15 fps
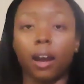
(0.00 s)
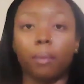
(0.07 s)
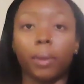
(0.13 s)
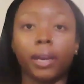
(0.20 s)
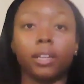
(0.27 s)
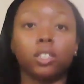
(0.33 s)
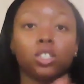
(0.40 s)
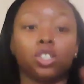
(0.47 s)
I
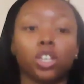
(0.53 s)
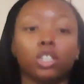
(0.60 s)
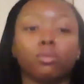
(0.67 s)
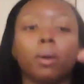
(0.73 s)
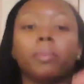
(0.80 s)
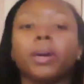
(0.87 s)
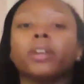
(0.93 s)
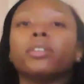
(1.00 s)
might need to change
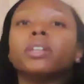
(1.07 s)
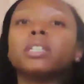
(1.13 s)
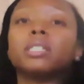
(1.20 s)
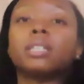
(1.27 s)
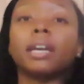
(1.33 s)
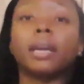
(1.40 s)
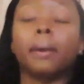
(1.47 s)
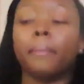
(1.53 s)
my battery in a
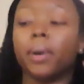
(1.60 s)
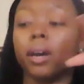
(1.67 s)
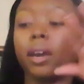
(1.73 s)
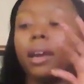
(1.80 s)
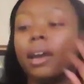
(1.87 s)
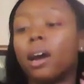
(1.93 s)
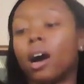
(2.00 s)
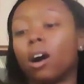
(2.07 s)
second, but
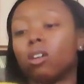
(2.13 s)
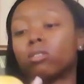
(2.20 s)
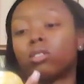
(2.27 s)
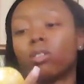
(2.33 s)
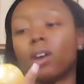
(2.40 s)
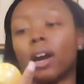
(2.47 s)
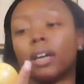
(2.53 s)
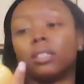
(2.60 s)
I
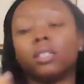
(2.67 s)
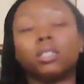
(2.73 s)
also got